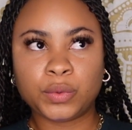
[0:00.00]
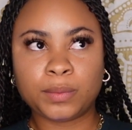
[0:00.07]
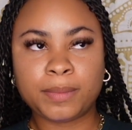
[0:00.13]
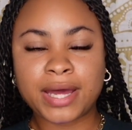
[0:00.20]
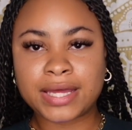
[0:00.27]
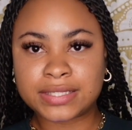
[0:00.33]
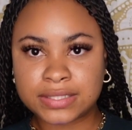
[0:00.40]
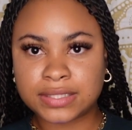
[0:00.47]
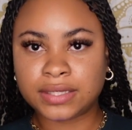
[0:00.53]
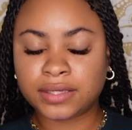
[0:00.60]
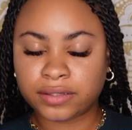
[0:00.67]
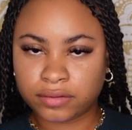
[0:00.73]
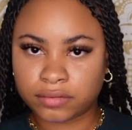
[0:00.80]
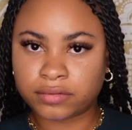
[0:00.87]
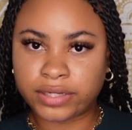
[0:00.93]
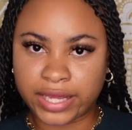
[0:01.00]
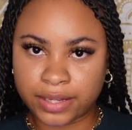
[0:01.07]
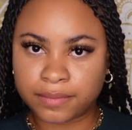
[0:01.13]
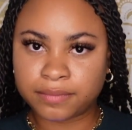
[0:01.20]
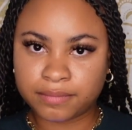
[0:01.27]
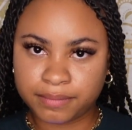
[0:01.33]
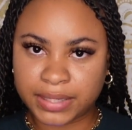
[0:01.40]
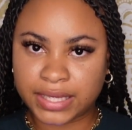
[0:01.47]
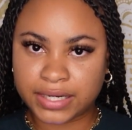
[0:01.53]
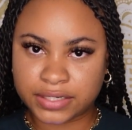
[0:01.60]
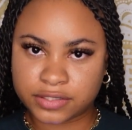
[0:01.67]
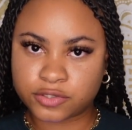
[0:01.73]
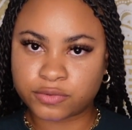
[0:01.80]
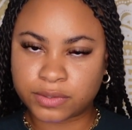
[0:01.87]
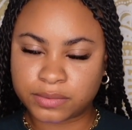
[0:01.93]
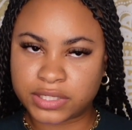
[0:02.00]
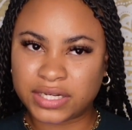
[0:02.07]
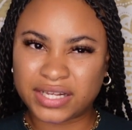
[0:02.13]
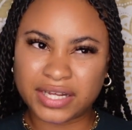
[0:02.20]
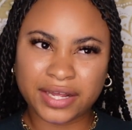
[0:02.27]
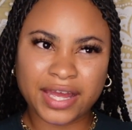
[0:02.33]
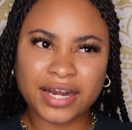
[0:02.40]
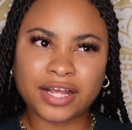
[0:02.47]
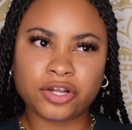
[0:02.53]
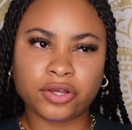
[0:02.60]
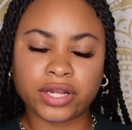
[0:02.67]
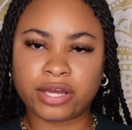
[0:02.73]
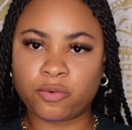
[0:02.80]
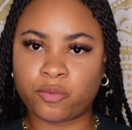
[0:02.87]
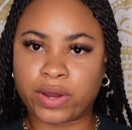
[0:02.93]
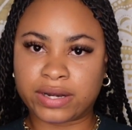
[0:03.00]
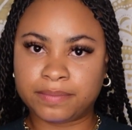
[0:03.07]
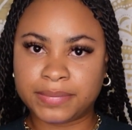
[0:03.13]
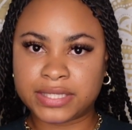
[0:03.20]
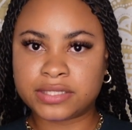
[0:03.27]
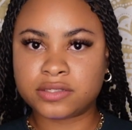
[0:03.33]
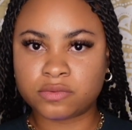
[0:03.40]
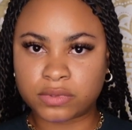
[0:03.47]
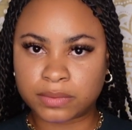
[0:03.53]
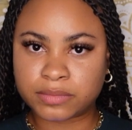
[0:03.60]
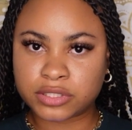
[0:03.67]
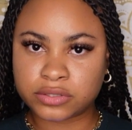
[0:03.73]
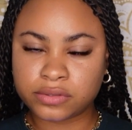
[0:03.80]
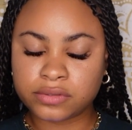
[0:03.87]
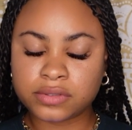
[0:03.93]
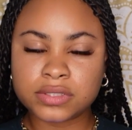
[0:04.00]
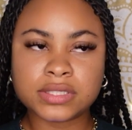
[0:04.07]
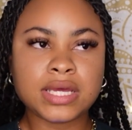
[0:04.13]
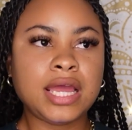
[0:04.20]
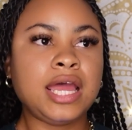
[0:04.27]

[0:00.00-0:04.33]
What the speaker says: panty, like bathing swim, they kind of look like one-piece swimsuits,